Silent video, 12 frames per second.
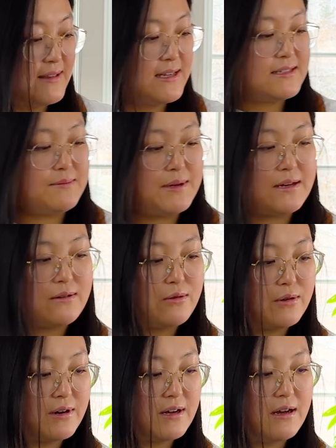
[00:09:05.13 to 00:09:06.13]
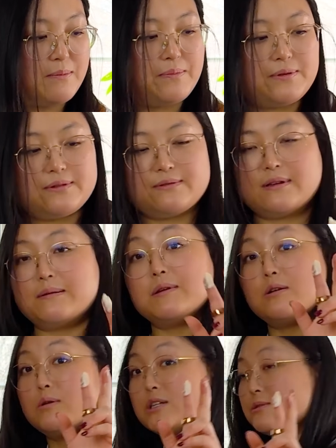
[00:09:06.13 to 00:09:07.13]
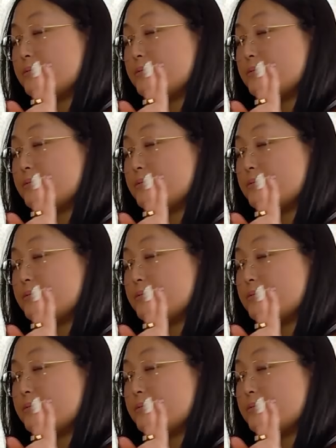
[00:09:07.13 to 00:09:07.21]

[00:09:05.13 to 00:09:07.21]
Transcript: That's about a 1/4 cup. I'm gonna wash